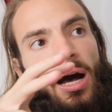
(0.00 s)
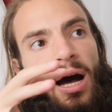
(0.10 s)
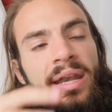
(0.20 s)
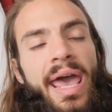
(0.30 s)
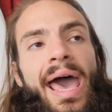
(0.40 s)

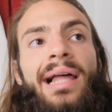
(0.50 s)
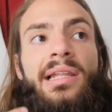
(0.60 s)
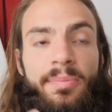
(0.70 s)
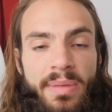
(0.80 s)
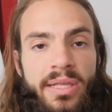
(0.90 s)
an
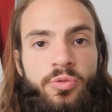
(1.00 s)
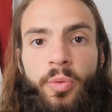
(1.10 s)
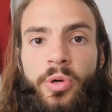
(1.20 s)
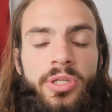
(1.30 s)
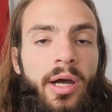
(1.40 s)
element when
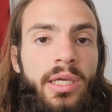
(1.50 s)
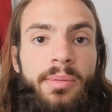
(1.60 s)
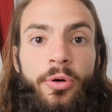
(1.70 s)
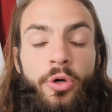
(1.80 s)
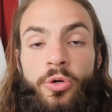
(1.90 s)
we're talking
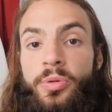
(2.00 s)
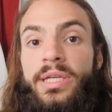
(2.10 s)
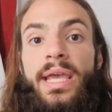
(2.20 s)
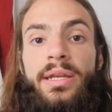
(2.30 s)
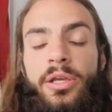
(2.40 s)
about
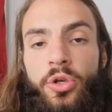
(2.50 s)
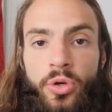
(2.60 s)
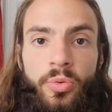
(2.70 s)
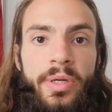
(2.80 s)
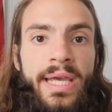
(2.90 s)
creating
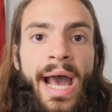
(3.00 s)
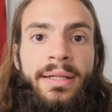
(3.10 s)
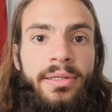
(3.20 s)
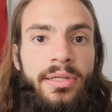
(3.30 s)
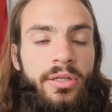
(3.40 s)
your
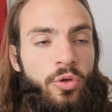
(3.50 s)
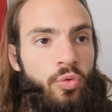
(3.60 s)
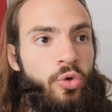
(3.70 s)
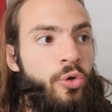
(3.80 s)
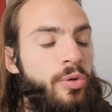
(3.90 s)
reality,
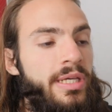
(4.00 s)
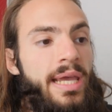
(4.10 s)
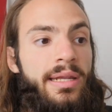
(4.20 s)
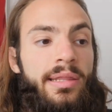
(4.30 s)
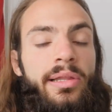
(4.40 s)

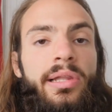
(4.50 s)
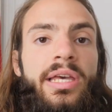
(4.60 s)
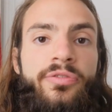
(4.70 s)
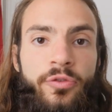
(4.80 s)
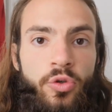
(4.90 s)
creating the
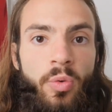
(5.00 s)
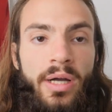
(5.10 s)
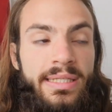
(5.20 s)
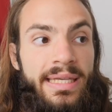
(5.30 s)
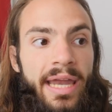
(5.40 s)
life you
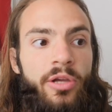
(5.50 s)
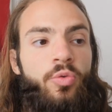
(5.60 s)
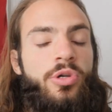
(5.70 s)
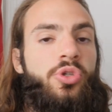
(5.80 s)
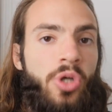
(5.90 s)
want, getting
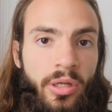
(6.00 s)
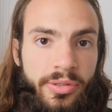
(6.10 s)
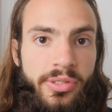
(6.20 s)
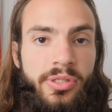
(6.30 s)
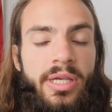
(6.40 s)

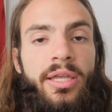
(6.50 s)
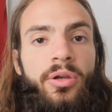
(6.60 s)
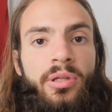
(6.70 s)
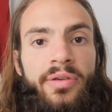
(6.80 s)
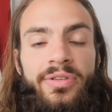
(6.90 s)
results in
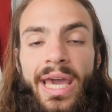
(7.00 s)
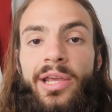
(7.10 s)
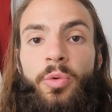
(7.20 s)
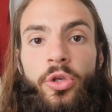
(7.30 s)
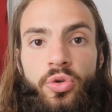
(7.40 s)
your life,
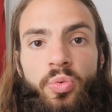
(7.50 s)
getting what you